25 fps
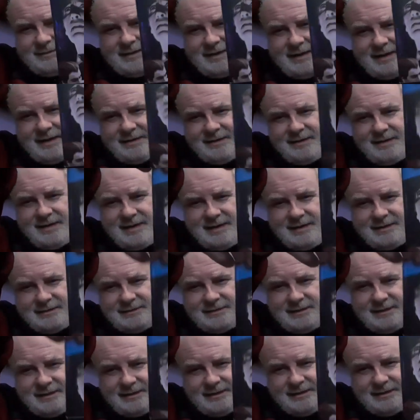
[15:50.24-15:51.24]
And there's
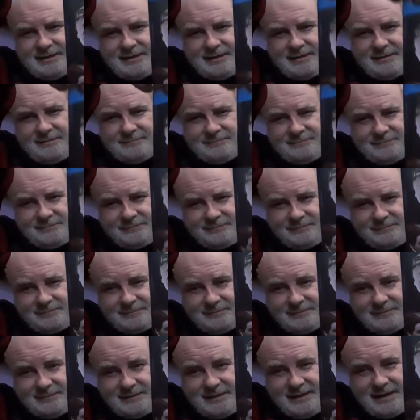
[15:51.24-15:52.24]
the,
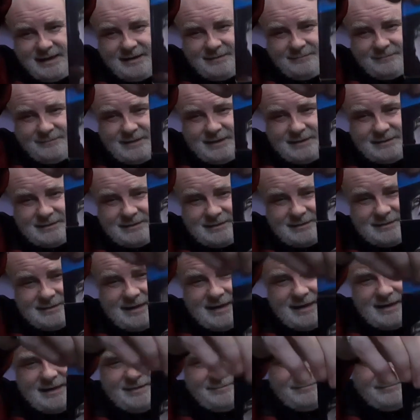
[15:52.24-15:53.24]
yeah, it's
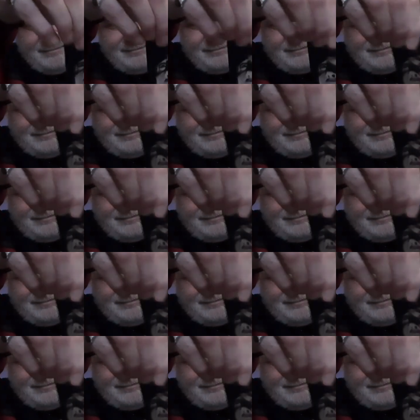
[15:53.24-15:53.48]
the